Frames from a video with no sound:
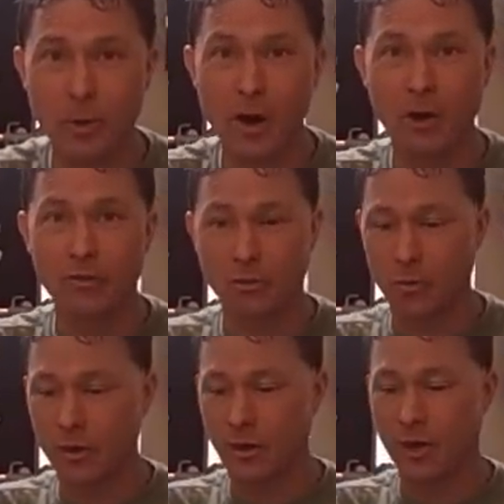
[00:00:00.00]
bottles
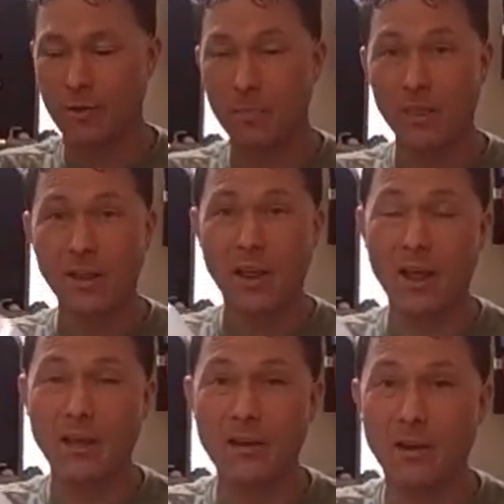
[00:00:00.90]
or whatnot,
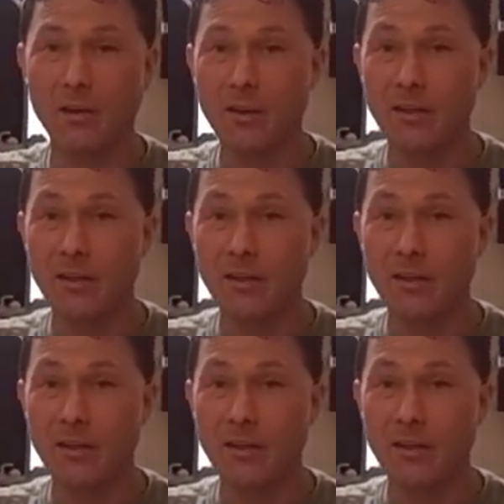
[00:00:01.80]
and